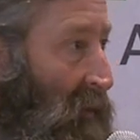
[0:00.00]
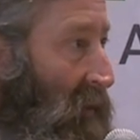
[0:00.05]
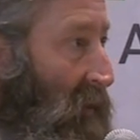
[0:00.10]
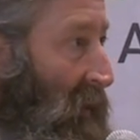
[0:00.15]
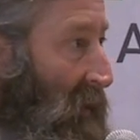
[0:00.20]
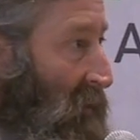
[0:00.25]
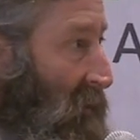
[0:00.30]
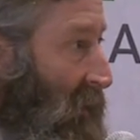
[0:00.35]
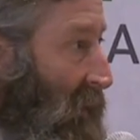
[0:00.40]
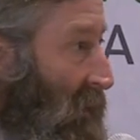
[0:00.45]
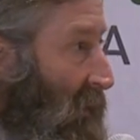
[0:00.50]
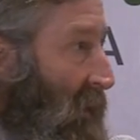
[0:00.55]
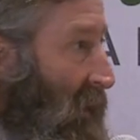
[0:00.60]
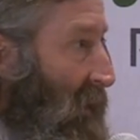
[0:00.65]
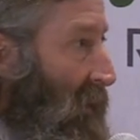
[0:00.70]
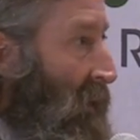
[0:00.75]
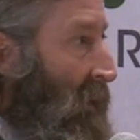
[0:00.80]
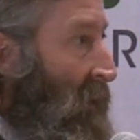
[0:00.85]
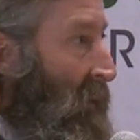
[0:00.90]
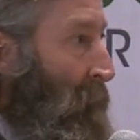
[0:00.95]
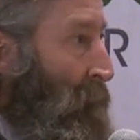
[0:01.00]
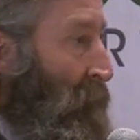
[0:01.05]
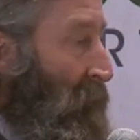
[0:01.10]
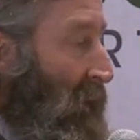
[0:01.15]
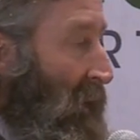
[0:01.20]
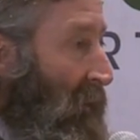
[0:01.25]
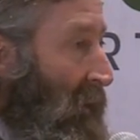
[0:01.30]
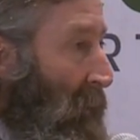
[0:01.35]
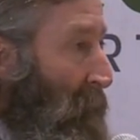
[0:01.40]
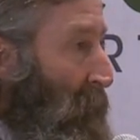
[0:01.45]
and things like that
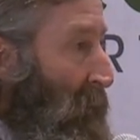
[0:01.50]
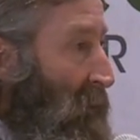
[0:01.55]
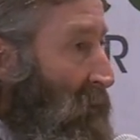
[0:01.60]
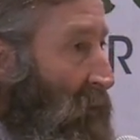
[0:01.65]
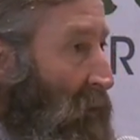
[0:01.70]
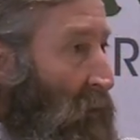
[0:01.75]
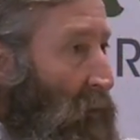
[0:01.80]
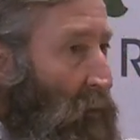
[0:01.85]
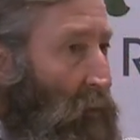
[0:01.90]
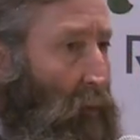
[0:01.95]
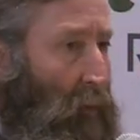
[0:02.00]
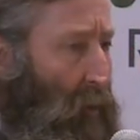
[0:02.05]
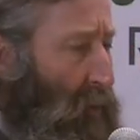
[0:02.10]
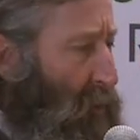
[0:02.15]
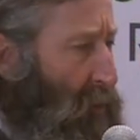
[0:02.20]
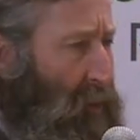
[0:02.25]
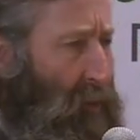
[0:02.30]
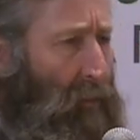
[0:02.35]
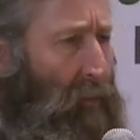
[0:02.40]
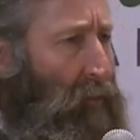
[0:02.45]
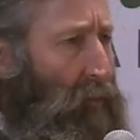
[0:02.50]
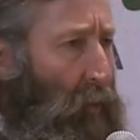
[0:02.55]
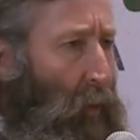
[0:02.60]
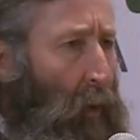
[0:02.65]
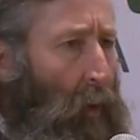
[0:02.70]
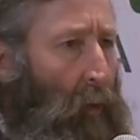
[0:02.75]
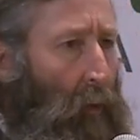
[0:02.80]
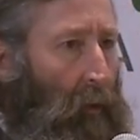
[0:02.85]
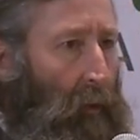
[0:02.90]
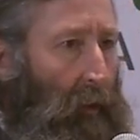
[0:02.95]
and that plays a huge
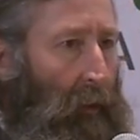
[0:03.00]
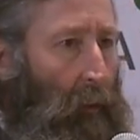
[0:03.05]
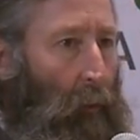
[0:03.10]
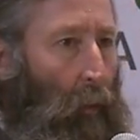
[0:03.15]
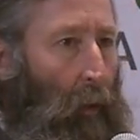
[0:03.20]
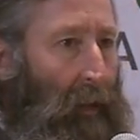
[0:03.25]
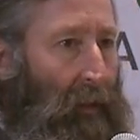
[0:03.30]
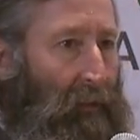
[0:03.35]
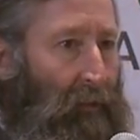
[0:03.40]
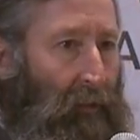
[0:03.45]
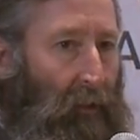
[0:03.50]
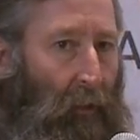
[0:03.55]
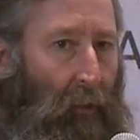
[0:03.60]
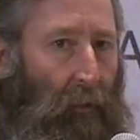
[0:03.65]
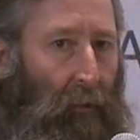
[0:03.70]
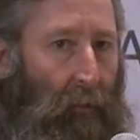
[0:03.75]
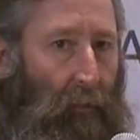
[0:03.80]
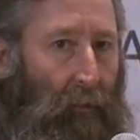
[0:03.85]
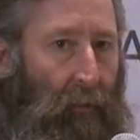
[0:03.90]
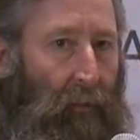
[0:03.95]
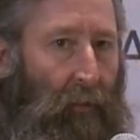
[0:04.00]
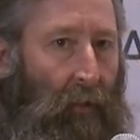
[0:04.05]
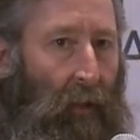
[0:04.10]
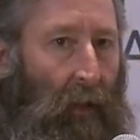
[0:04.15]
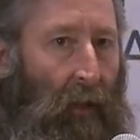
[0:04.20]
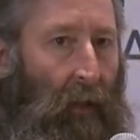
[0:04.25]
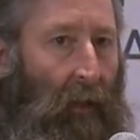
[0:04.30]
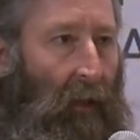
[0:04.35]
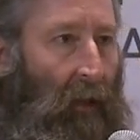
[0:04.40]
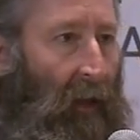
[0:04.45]
role in why zoos
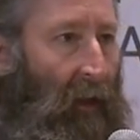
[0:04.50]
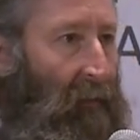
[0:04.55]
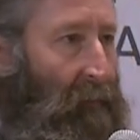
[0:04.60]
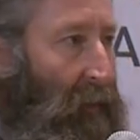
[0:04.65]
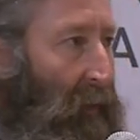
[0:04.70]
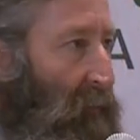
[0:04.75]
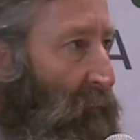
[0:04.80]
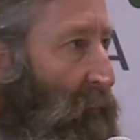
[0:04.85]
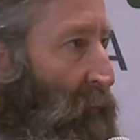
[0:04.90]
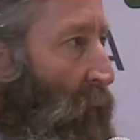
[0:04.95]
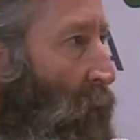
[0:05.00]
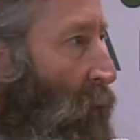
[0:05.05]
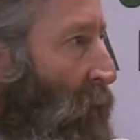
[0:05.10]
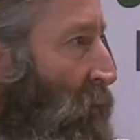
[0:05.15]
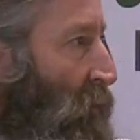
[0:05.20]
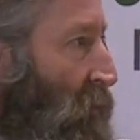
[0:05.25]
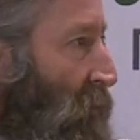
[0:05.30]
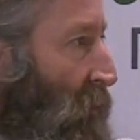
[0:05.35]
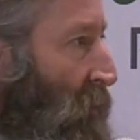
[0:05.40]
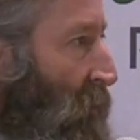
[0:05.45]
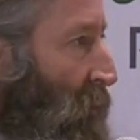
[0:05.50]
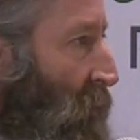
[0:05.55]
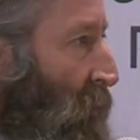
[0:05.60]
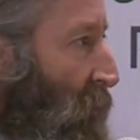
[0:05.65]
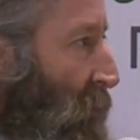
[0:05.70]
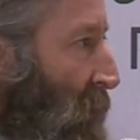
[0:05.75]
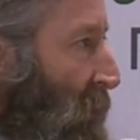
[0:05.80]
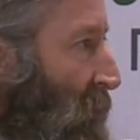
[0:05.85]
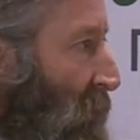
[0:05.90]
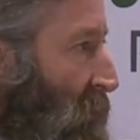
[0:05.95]
have been forced to
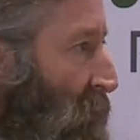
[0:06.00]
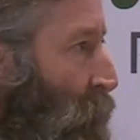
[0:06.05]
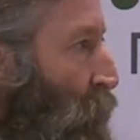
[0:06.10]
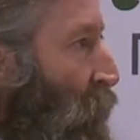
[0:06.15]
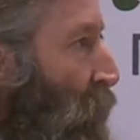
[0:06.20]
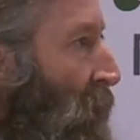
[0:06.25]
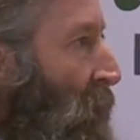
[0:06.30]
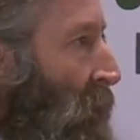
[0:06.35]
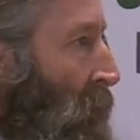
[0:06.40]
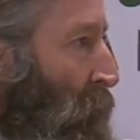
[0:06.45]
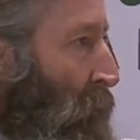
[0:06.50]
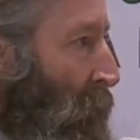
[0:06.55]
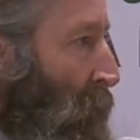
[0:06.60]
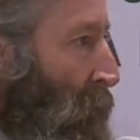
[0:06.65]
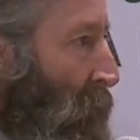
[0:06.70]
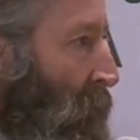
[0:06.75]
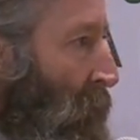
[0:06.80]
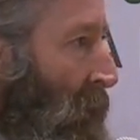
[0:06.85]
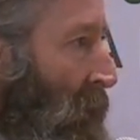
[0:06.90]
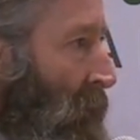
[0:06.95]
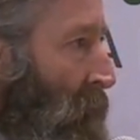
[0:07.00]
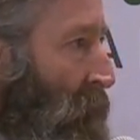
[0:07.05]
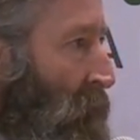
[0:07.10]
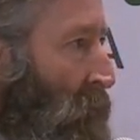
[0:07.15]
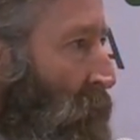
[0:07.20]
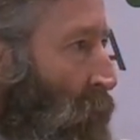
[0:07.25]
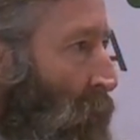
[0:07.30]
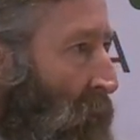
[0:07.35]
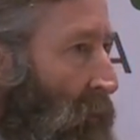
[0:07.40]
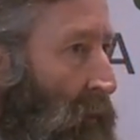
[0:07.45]
create these breeding
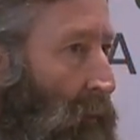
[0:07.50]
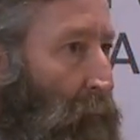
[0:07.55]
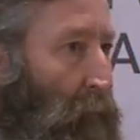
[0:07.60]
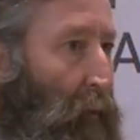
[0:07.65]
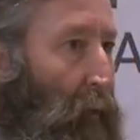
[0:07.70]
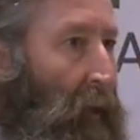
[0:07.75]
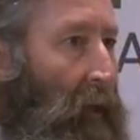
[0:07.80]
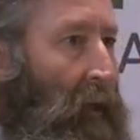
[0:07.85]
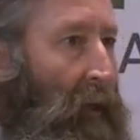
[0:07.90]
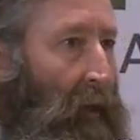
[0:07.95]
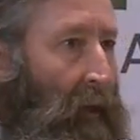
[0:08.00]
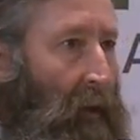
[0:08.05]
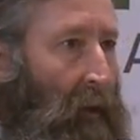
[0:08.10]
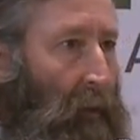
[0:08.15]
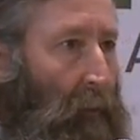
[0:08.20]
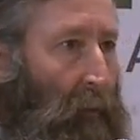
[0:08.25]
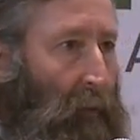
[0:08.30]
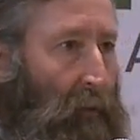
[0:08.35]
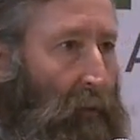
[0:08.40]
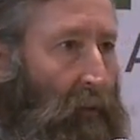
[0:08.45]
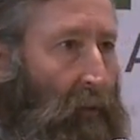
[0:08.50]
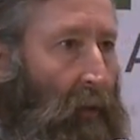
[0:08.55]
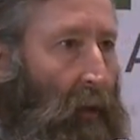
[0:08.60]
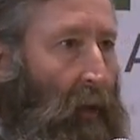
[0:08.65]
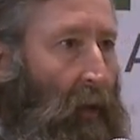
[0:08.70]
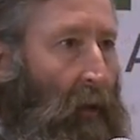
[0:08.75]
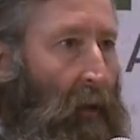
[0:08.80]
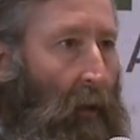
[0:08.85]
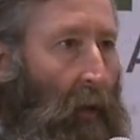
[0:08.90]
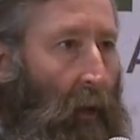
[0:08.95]
programs where they're breeding animals
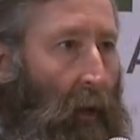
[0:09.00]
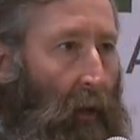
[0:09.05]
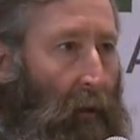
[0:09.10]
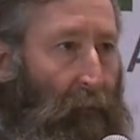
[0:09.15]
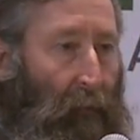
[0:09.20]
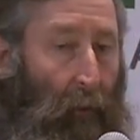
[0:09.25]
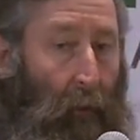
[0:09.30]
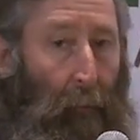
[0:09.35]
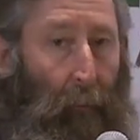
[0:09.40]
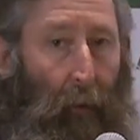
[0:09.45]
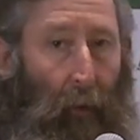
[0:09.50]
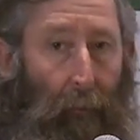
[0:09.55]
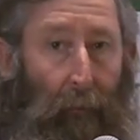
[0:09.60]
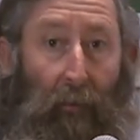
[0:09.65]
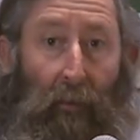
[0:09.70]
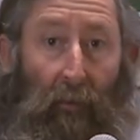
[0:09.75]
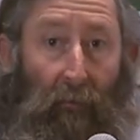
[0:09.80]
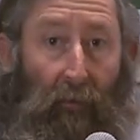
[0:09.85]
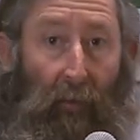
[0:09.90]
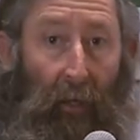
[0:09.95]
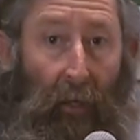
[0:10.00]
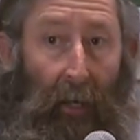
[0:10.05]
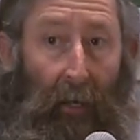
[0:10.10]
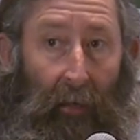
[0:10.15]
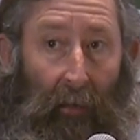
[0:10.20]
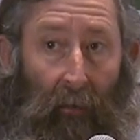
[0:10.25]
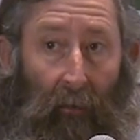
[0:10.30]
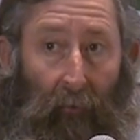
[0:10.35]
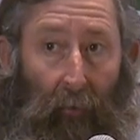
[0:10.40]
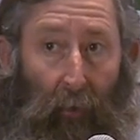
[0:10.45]
uh, for the purpose of
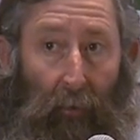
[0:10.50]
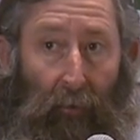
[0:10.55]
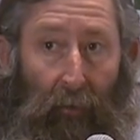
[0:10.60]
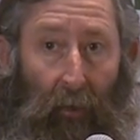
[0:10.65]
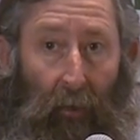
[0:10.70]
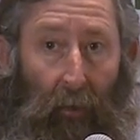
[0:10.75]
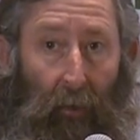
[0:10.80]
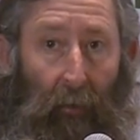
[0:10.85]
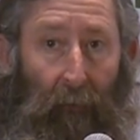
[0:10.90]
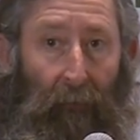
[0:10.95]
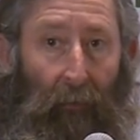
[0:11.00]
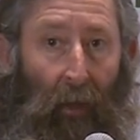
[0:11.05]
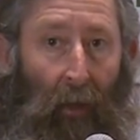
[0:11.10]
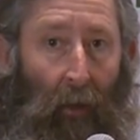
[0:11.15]
genetic diversity.